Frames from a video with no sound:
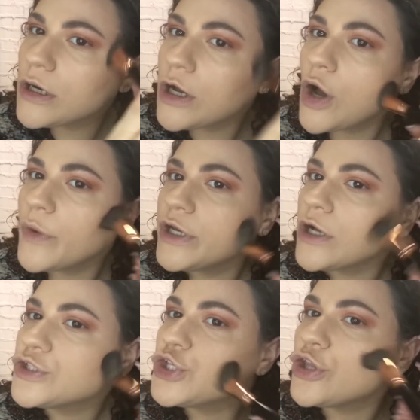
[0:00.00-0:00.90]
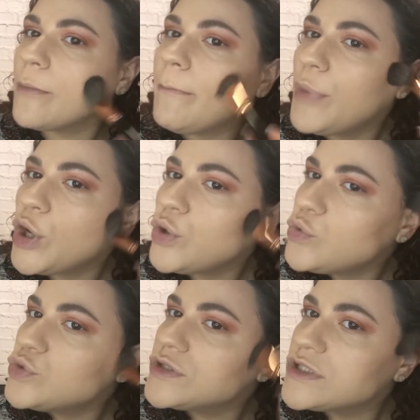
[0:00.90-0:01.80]
going onto the
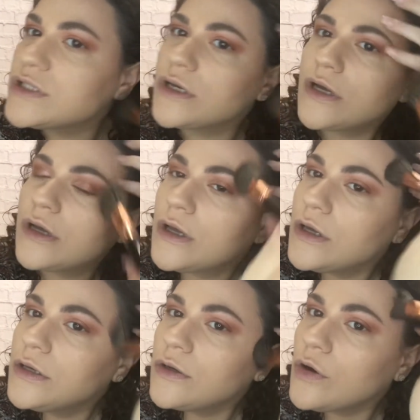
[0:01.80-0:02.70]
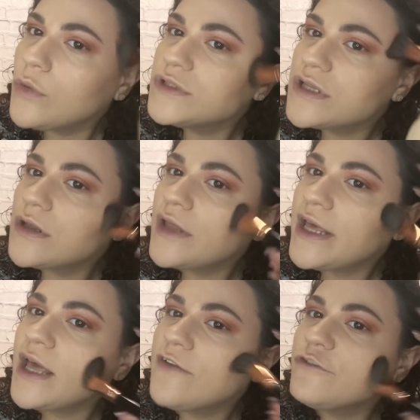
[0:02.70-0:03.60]
boat, going to the
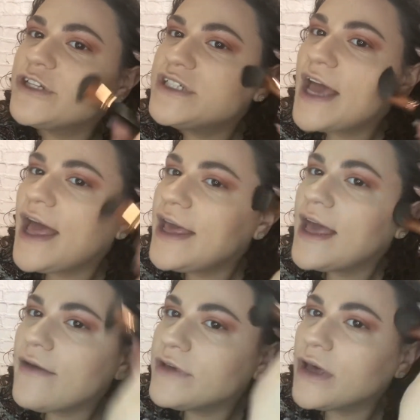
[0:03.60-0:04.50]
lake every day, having a